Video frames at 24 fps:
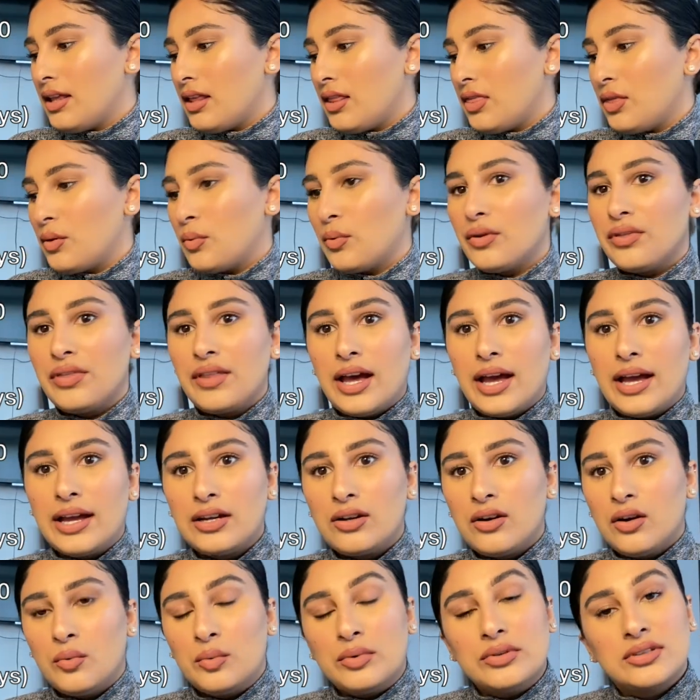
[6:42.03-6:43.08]
The one that I
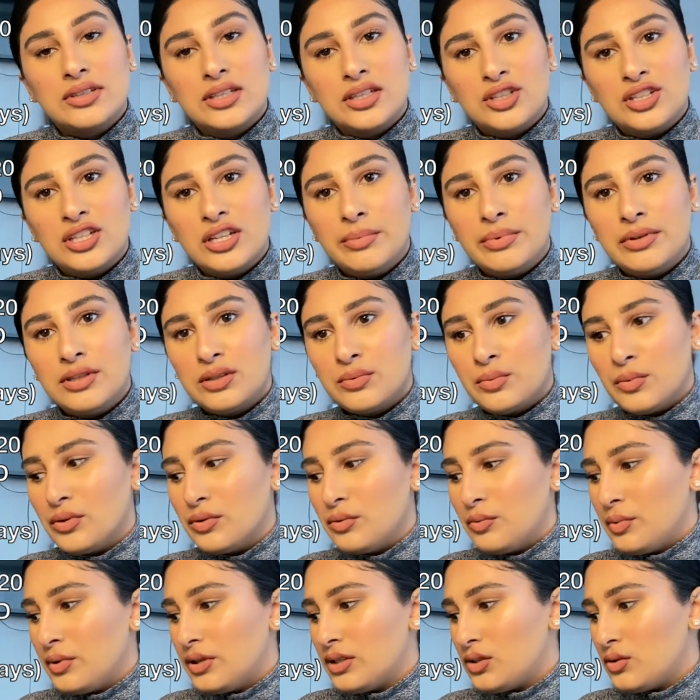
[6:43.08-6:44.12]
got was the cheapest
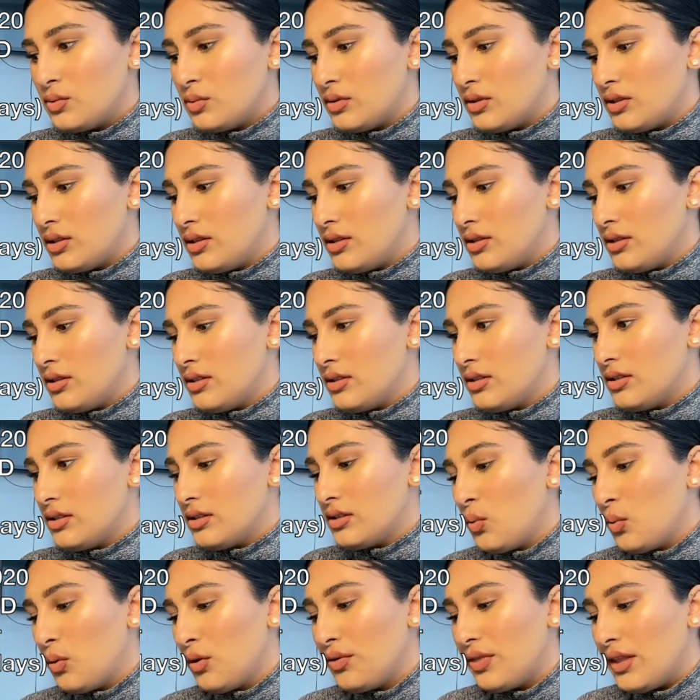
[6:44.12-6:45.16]
one, which was
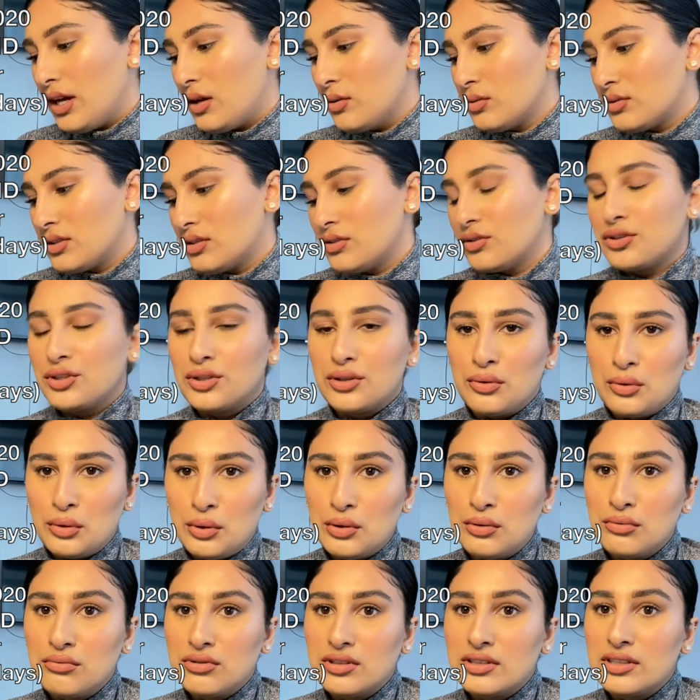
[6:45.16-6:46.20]

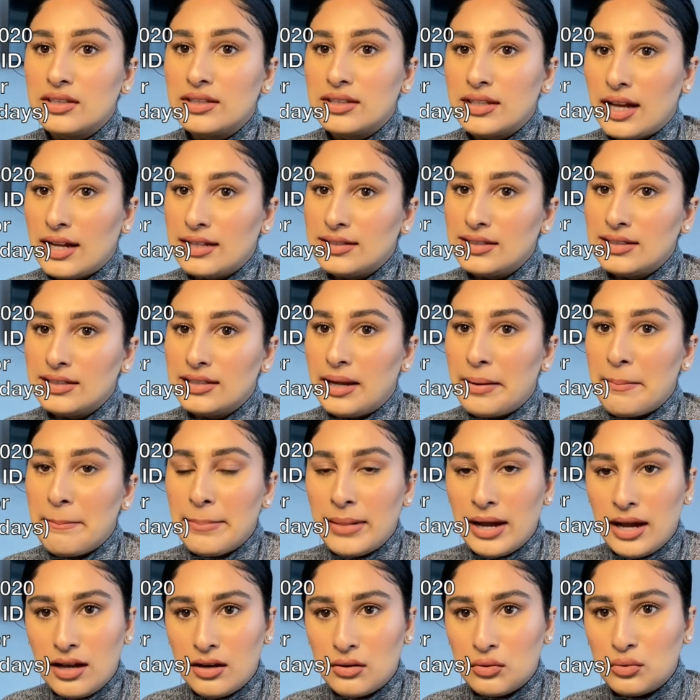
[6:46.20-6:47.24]

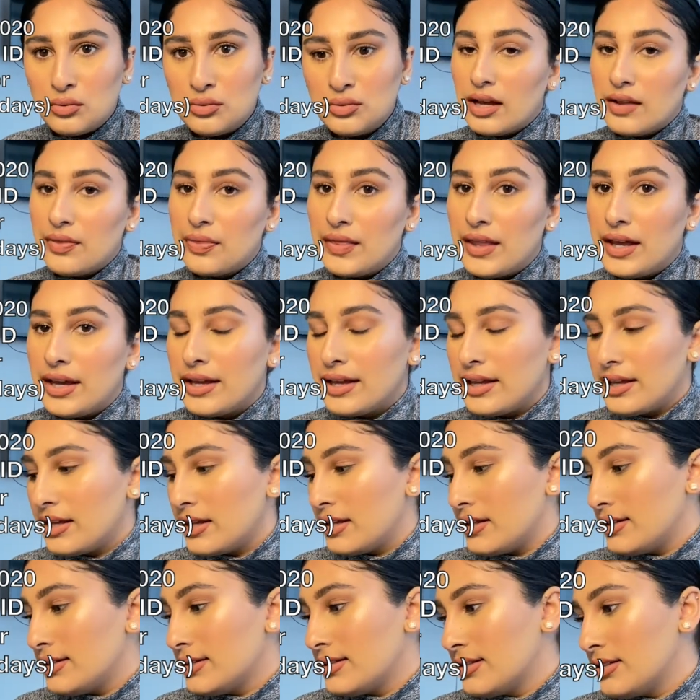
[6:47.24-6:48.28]
£1,299, and that
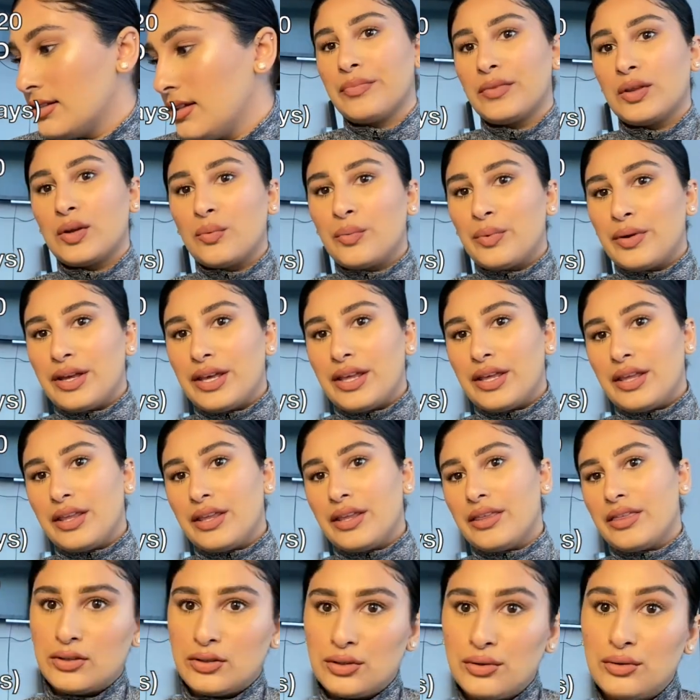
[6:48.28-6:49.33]
is
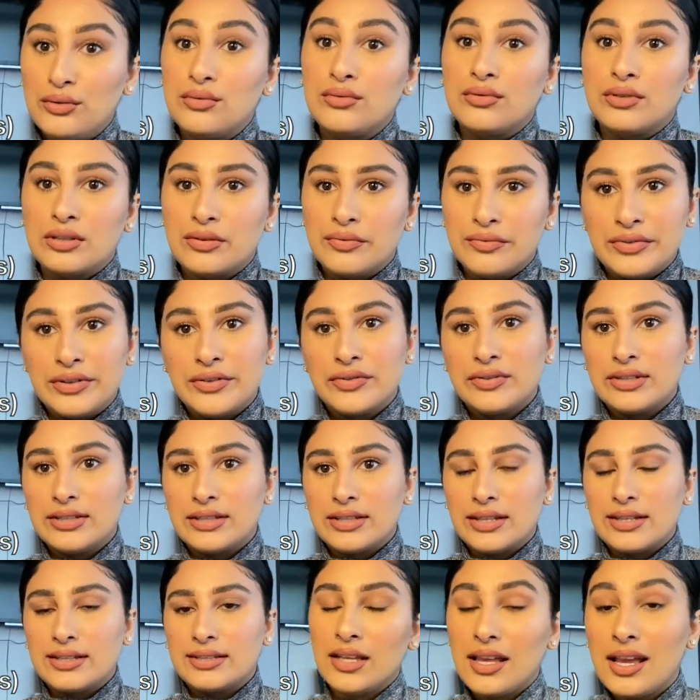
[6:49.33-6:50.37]
with
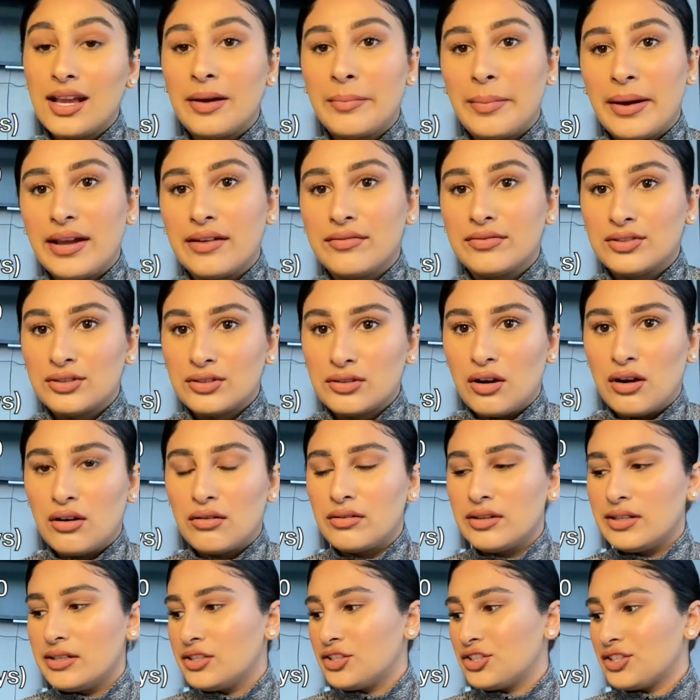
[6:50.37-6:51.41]
256 gigabyte of
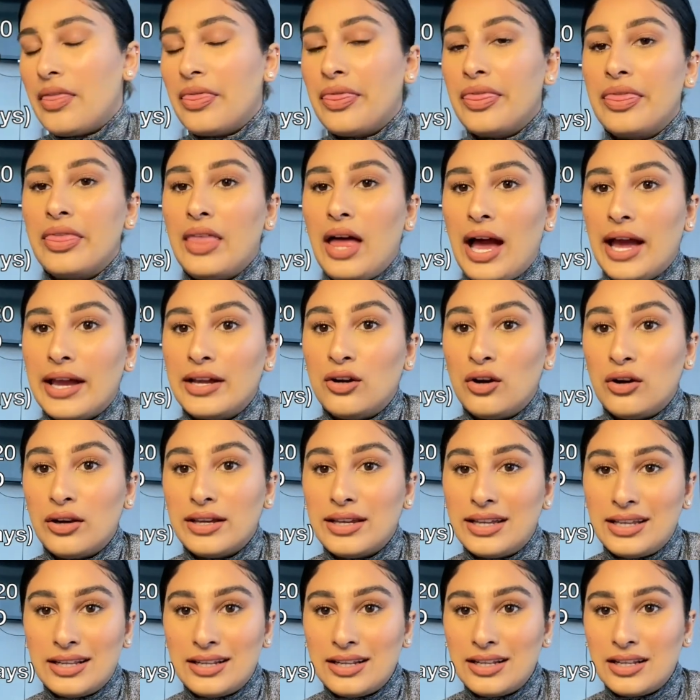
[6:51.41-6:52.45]
storage. I got
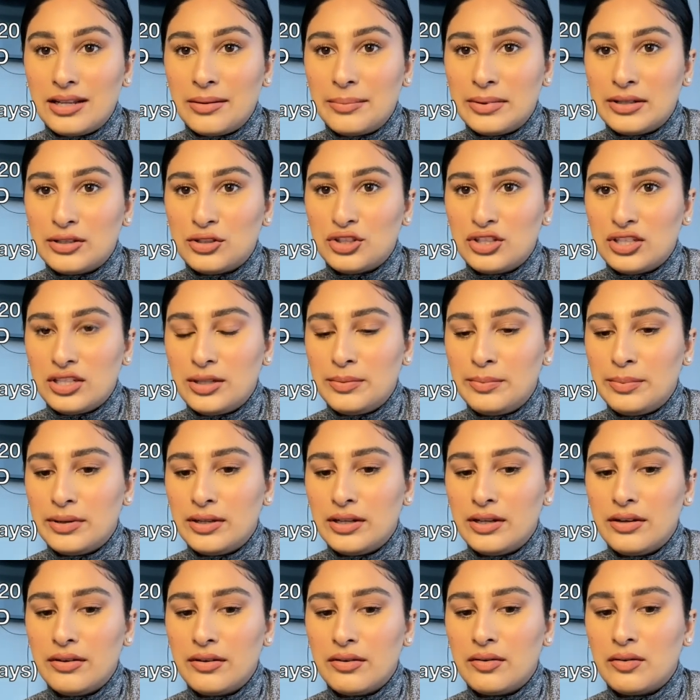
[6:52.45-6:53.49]
it a little bit cheaper